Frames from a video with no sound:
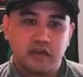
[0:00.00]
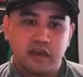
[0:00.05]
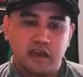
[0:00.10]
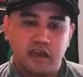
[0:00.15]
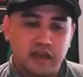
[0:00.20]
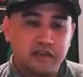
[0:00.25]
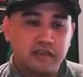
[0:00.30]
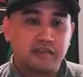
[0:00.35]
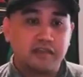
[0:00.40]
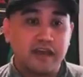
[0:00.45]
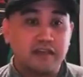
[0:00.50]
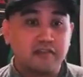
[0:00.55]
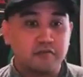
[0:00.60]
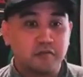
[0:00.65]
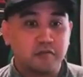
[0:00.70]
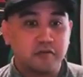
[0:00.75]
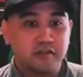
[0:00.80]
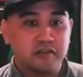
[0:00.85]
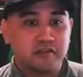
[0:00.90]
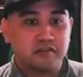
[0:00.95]
And I think that's
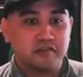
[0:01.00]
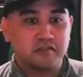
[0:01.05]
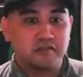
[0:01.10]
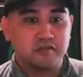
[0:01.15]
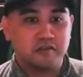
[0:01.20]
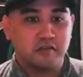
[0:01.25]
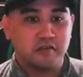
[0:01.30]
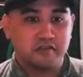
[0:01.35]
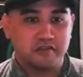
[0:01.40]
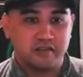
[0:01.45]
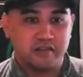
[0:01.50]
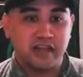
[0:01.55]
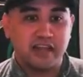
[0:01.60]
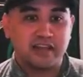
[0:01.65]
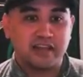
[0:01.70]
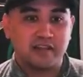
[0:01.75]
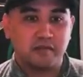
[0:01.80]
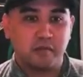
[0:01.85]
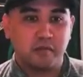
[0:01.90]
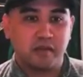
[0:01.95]
where this
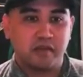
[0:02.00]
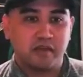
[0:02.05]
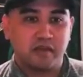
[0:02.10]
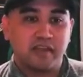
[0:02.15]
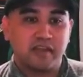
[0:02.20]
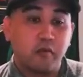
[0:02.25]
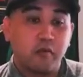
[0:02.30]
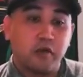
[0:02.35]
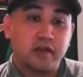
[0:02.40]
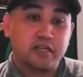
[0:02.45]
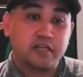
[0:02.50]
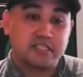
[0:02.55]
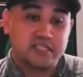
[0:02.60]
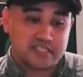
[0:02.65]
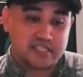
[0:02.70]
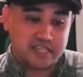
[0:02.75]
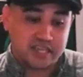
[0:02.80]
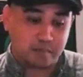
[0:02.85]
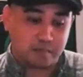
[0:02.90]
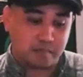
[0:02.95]
enlightenment thing, they want to
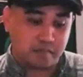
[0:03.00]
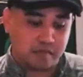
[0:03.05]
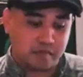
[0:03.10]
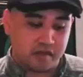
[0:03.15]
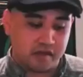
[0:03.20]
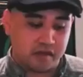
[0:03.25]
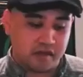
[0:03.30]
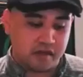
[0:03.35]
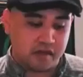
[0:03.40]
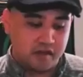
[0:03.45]
skip the